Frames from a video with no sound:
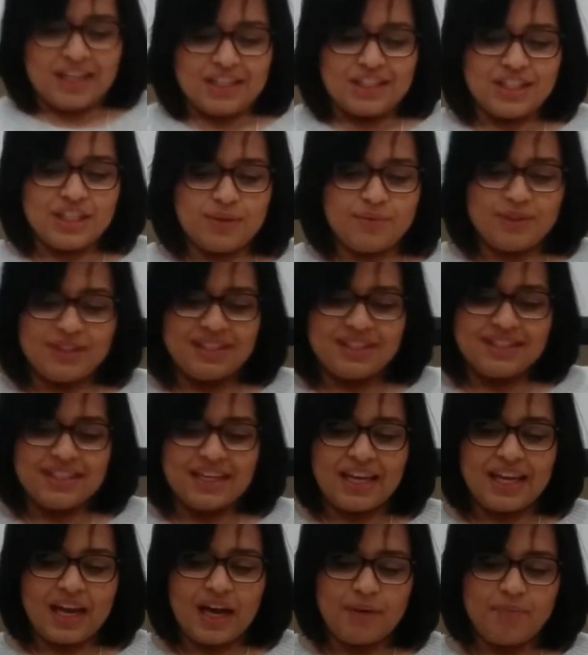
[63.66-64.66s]
She would
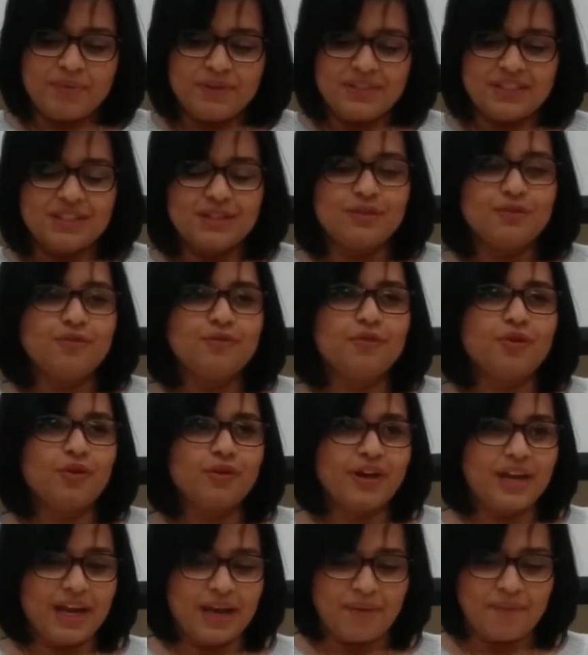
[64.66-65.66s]
stay up until
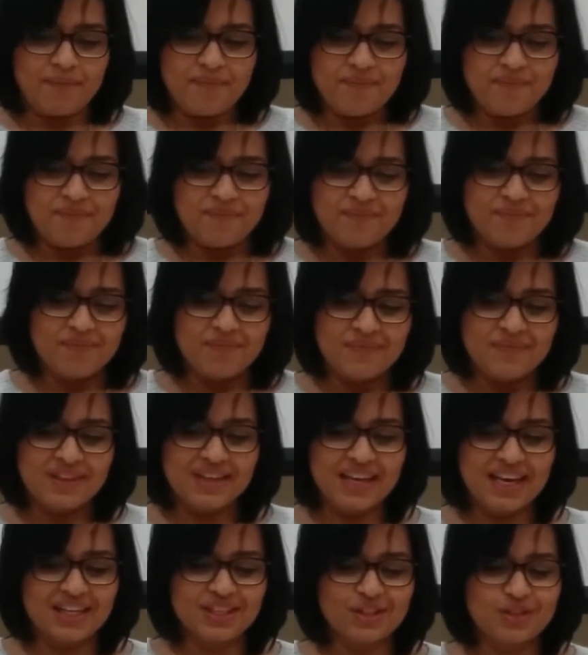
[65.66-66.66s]
4 a.m.
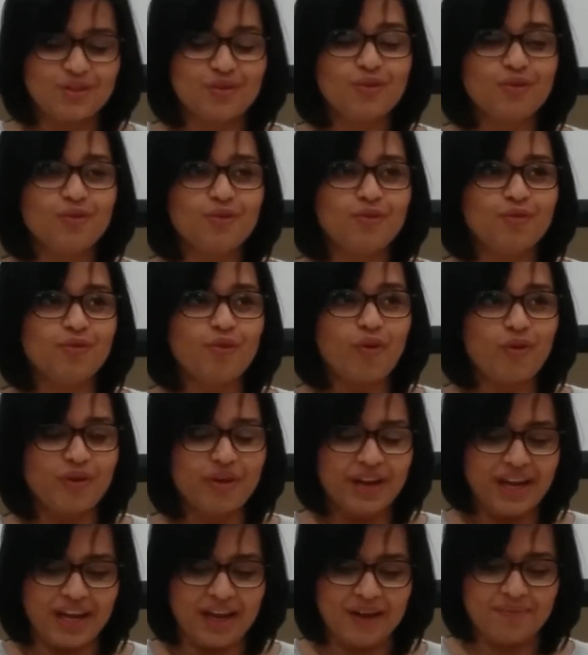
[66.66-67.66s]
Yes, 4
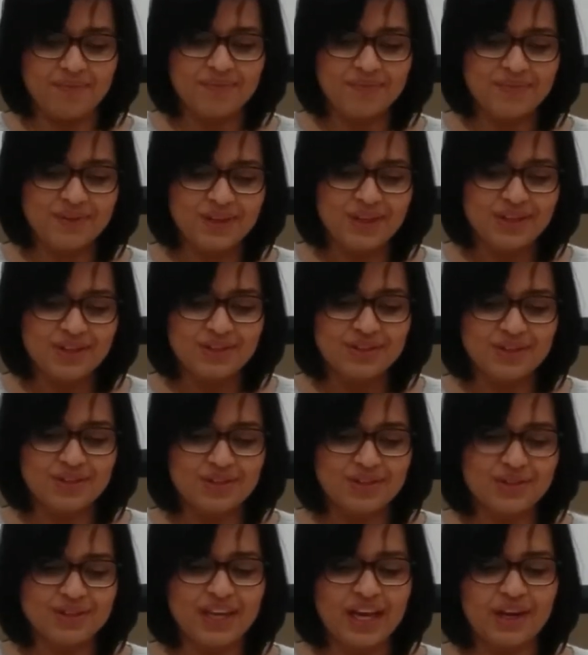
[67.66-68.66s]
a.m.
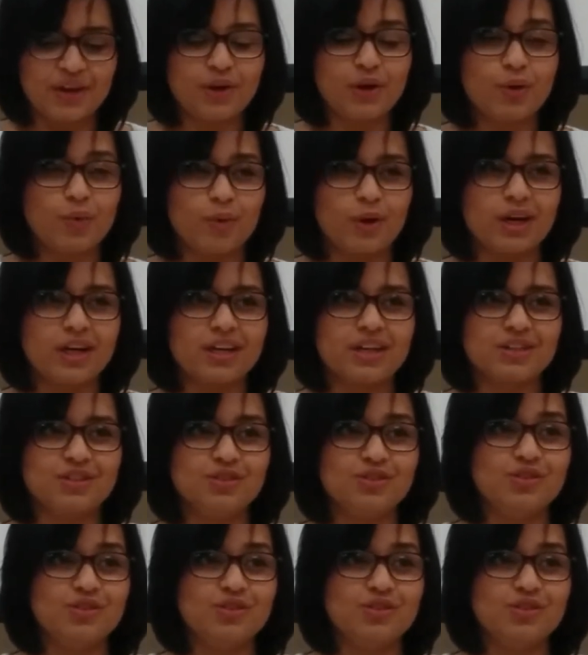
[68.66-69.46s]
to get her work